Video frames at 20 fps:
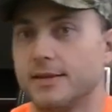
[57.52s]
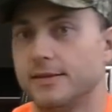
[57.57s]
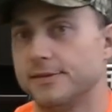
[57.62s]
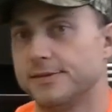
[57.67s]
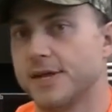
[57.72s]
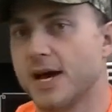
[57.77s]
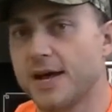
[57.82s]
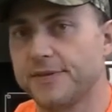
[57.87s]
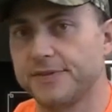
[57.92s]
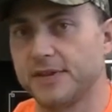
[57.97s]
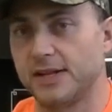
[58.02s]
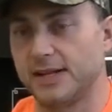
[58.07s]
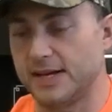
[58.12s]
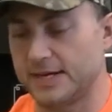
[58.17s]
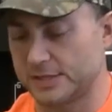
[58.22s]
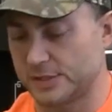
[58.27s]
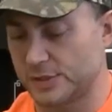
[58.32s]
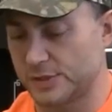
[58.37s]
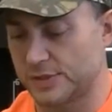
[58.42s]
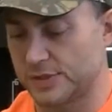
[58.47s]

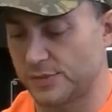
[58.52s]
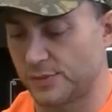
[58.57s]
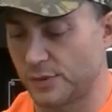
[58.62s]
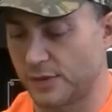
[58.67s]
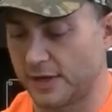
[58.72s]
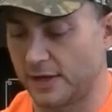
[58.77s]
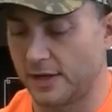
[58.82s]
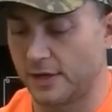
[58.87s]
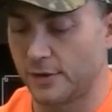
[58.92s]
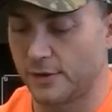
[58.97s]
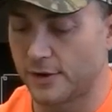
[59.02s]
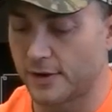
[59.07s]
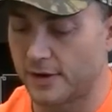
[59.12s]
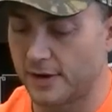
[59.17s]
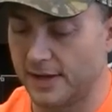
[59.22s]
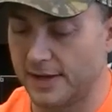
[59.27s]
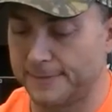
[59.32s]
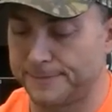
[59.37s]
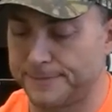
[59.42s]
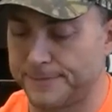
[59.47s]
Nonetheless, we're going to load
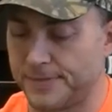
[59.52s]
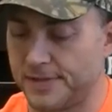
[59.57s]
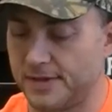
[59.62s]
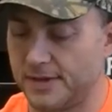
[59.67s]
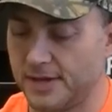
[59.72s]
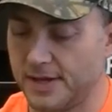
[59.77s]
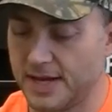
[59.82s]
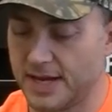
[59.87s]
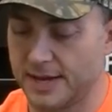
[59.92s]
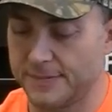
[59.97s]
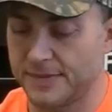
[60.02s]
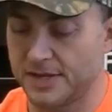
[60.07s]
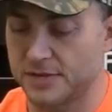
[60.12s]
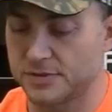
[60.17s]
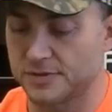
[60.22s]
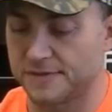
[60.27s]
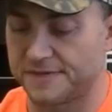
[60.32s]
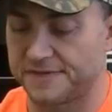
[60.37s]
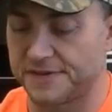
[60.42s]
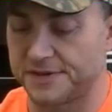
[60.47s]
our lip. I might
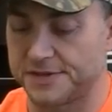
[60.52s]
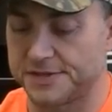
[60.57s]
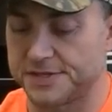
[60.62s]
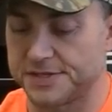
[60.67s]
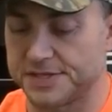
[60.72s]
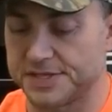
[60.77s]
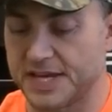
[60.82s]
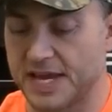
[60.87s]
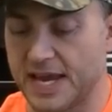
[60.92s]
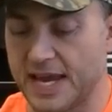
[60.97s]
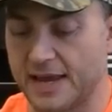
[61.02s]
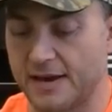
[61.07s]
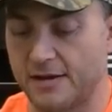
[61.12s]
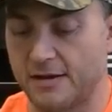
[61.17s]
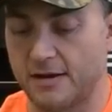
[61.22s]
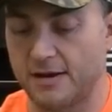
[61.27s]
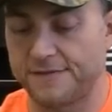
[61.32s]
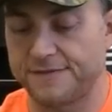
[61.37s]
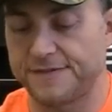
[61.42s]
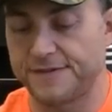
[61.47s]
as well finish this can
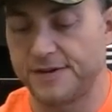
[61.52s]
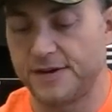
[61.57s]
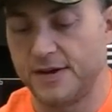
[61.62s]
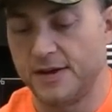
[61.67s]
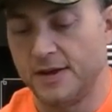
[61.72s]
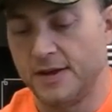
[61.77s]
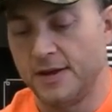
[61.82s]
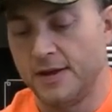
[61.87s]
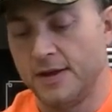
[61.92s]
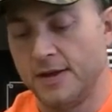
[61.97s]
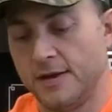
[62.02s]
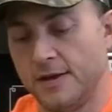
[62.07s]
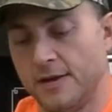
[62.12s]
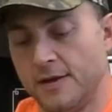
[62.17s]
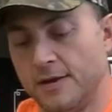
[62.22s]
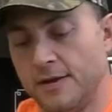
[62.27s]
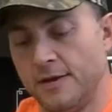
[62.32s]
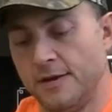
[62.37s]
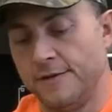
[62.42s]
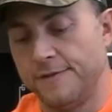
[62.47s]
off.
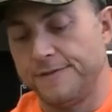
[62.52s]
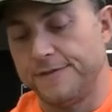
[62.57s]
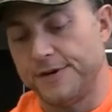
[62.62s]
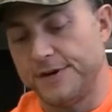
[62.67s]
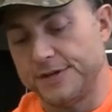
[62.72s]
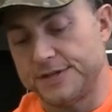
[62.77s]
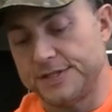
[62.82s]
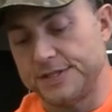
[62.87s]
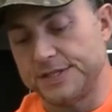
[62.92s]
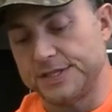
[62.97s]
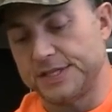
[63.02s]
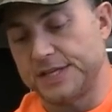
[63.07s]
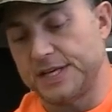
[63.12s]
Finish this